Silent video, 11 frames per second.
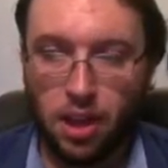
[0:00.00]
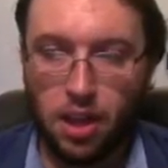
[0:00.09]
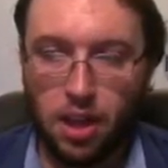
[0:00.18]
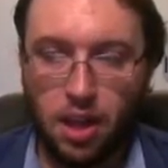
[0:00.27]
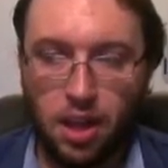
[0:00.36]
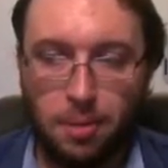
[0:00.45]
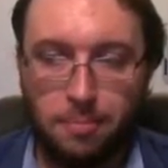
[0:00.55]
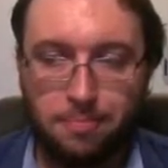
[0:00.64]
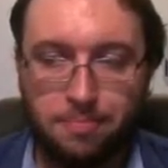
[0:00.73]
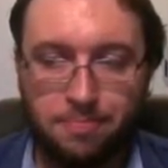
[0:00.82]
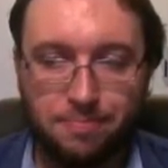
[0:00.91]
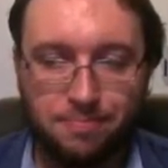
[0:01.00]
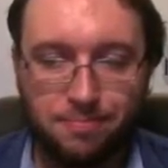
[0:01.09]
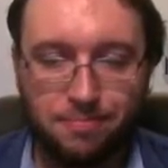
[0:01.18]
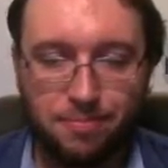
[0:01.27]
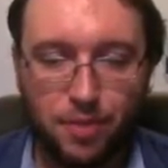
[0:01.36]
The
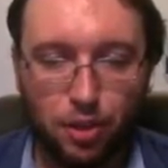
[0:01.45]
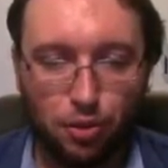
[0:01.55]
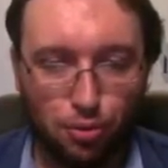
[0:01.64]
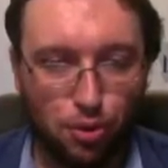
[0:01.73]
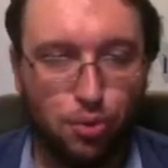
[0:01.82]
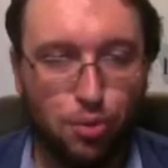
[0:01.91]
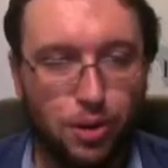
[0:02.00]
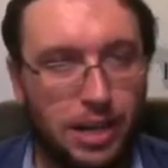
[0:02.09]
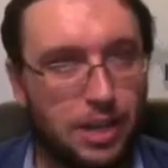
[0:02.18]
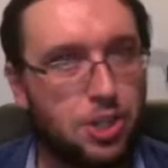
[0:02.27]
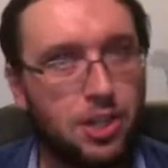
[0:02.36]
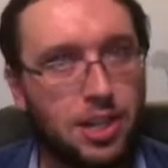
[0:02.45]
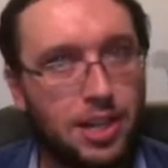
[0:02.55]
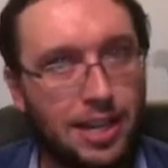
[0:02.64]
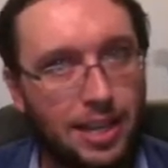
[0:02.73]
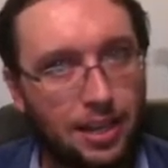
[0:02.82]
crew were allegedly
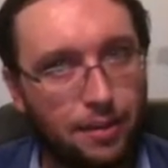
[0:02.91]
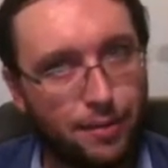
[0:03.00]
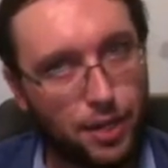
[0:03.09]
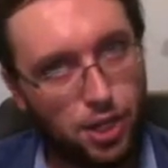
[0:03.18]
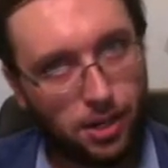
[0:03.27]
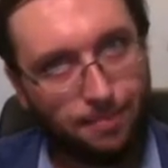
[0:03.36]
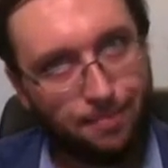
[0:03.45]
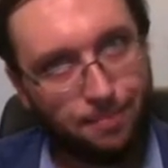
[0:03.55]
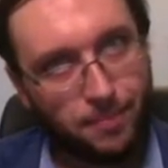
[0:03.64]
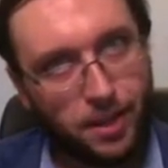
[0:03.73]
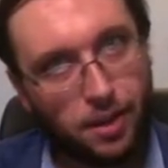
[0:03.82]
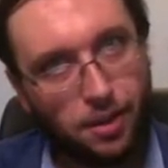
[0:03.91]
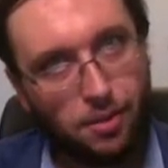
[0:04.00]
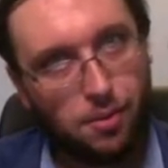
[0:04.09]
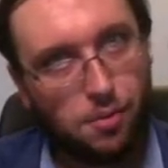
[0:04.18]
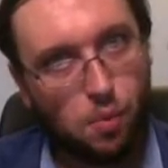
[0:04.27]
illegally fishing.
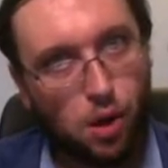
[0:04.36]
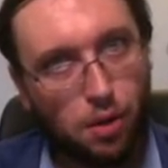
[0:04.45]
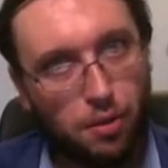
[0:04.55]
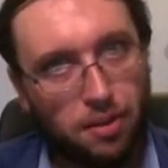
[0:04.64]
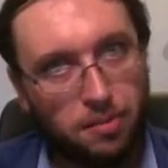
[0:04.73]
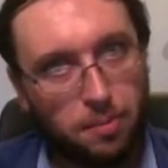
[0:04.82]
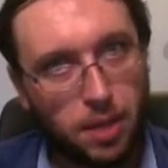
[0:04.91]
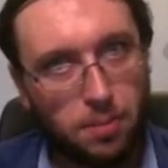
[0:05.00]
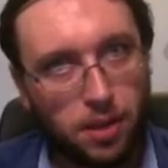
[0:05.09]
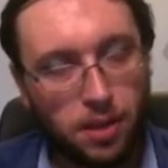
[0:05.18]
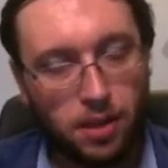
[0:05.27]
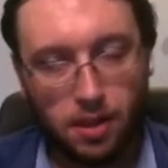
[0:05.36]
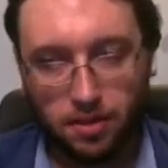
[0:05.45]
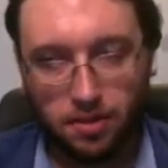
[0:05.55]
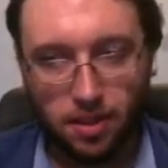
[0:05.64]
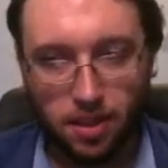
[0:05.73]
Now, while this may be,
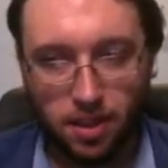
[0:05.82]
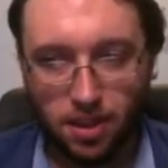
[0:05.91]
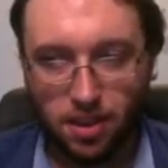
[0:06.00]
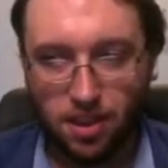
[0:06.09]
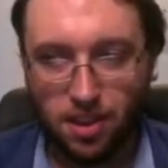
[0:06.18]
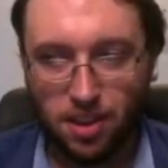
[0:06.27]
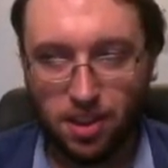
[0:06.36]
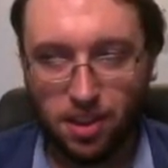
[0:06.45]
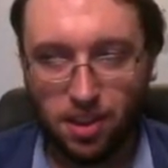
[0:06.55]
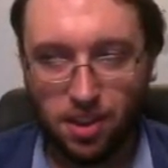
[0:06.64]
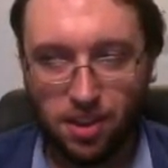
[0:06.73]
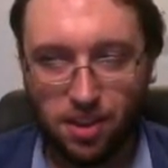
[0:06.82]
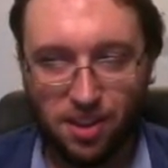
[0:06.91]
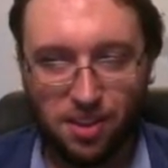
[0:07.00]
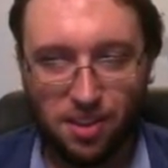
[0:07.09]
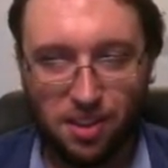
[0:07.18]
like I
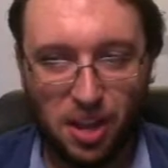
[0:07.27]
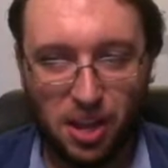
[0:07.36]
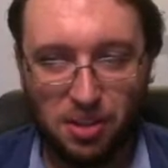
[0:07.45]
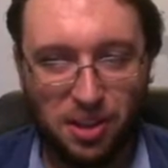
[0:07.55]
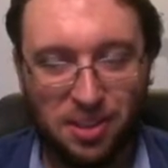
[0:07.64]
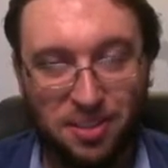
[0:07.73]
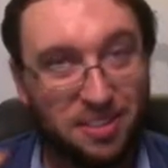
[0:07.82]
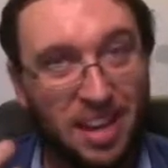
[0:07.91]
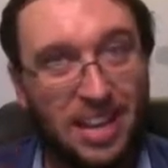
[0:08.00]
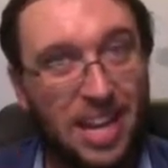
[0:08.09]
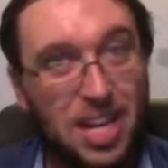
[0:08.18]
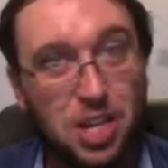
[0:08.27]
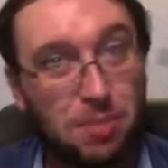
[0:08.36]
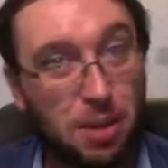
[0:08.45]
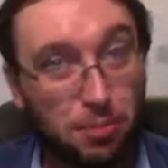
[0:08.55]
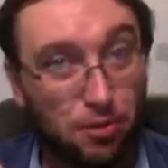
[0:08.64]
say, this allegation
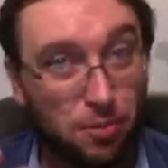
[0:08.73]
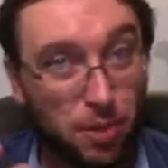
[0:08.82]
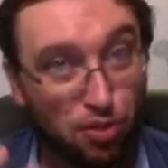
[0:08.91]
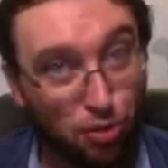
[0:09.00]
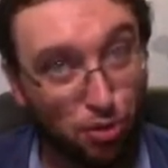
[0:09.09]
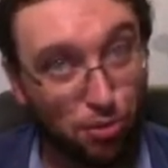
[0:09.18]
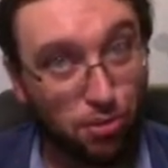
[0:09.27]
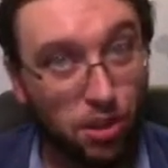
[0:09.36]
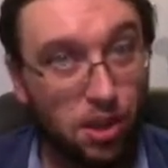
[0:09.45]
may prove to be true,